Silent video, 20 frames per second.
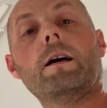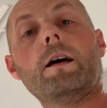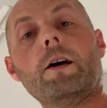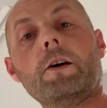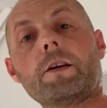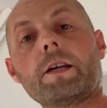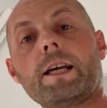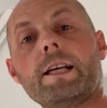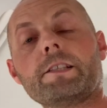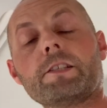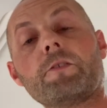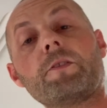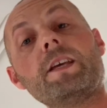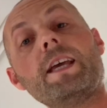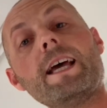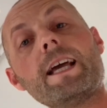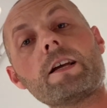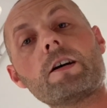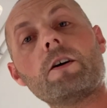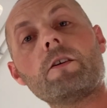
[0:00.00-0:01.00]
Okay, so the
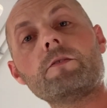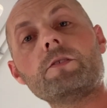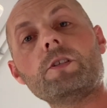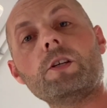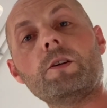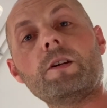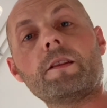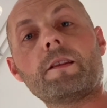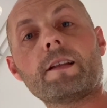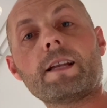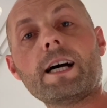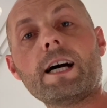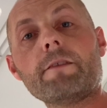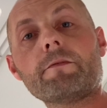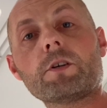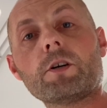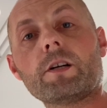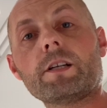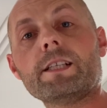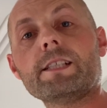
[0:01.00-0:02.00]
aircon unit that I've
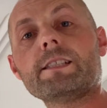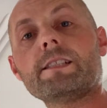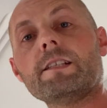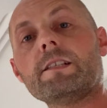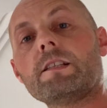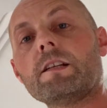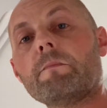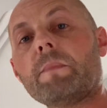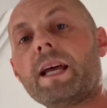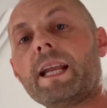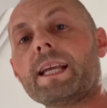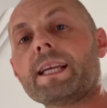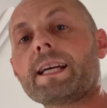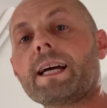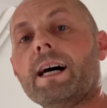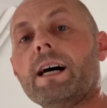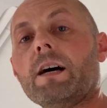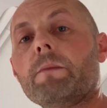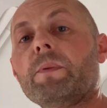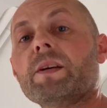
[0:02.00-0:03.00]
got is the Dometic
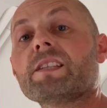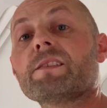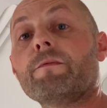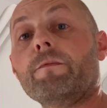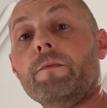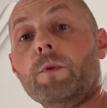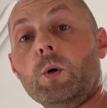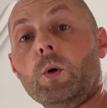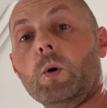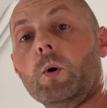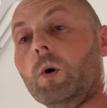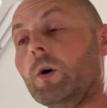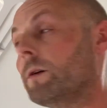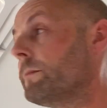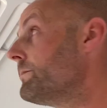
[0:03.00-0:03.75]
Ibis 4.